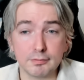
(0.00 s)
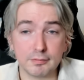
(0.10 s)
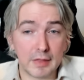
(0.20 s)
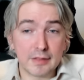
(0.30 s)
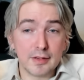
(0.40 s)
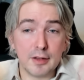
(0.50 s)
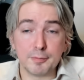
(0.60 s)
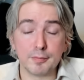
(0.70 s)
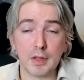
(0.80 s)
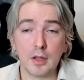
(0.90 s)
that's
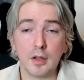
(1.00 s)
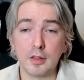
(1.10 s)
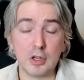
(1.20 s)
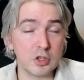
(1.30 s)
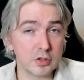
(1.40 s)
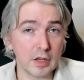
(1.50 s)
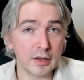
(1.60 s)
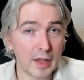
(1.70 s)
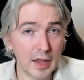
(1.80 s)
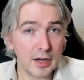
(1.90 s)
it. They just get
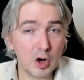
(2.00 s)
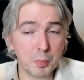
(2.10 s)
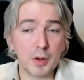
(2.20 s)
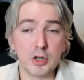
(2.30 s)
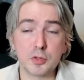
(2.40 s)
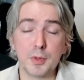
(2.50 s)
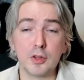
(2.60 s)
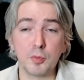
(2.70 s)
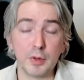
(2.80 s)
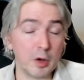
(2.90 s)
to hand out
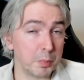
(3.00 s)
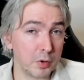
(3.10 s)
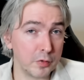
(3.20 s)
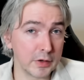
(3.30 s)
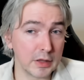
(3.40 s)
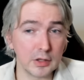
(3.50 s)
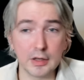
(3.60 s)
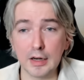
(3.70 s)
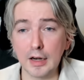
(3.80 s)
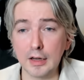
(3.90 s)
punishments without proving that you
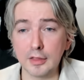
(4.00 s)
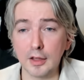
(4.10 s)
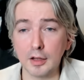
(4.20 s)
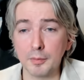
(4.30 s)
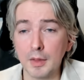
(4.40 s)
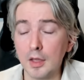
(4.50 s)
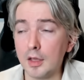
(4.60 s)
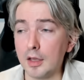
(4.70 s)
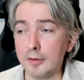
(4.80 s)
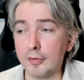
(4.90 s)
did anything.
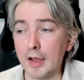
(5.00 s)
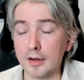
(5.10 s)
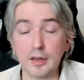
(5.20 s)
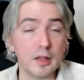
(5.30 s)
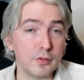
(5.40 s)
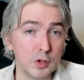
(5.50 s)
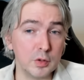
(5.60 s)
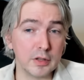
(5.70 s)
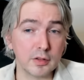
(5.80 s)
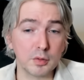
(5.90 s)
In fact, if you
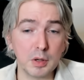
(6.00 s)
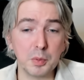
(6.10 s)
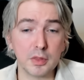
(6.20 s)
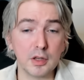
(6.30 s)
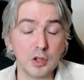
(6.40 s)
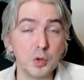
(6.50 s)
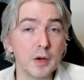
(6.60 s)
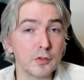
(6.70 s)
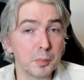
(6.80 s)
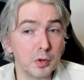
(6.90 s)
disagree with it, you
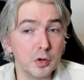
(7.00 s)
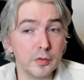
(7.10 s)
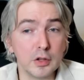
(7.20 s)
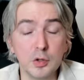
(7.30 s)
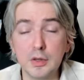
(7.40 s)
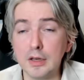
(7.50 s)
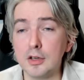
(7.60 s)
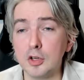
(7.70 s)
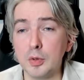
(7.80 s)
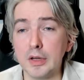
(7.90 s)
have to prove that you
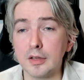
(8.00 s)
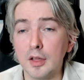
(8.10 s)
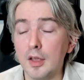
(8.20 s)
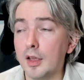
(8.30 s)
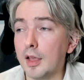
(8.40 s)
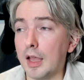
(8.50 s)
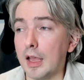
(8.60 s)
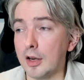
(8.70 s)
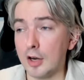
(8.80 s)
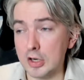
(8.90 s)
didn't do it
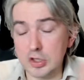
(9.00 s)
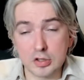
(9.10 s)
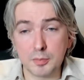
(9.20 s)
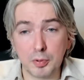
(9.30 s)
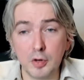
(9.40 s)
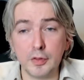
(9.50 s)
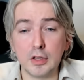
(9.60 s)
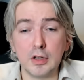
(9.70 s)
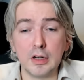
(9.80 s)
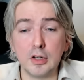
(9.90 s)
and not just prove that
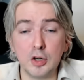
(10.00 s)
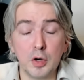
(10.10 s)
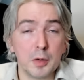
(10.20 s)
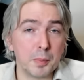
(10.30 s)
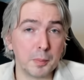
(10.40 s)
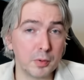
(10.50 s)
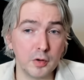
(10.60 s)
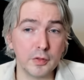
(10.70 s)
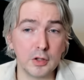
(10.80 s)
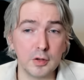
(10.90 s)
you didn't do it, but
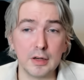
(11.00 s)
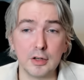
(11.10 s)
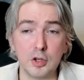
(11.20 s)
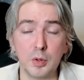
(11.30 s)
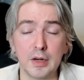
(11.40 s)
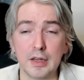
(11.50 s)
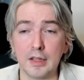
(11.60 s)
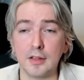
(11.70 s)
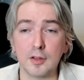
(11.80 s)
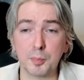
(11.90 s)
prove that you didn't do it
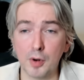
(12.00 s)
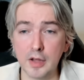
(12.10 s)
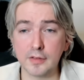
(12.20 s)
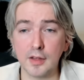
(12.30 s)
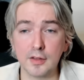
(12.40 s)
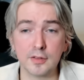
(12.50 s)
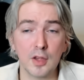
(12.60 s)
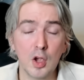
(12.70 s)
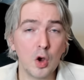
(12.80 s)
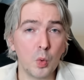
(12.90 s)
in this process
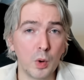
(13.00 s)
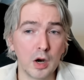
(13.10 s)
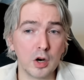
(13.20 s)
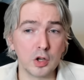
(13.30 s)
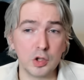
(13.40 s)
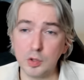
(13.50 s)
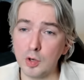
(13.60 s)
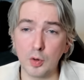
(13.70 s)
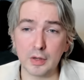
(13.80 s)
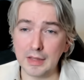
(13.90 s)
where you
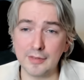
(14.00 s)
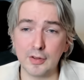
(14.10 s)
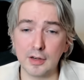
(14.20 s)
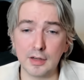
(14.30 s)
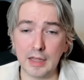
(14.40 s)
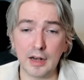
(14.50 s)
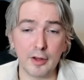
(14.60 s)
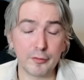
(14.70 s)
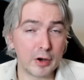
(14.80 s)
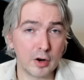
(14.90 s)
don't even get
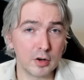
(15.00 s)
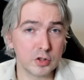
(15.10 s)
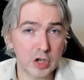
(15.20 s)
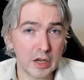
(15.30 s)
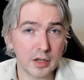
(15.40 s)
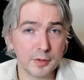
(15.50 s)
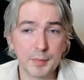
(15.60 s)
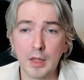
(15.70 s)
a fair shake.